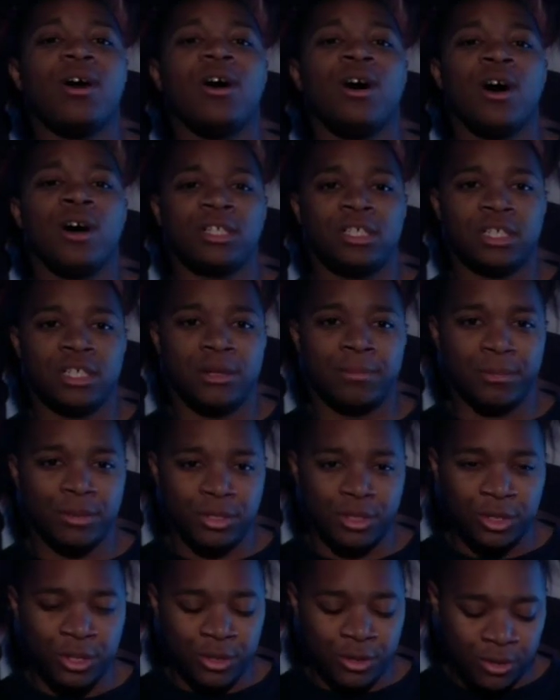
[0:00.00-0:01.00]
On to
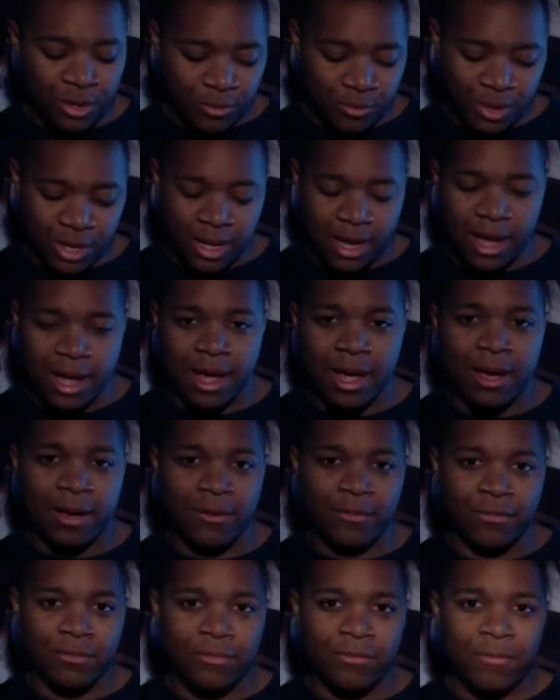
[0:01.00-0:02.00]
number two, we
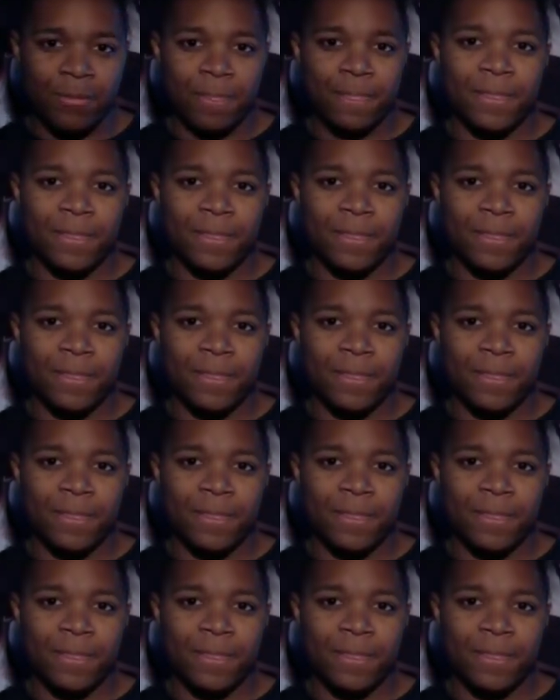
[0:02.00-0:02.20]
have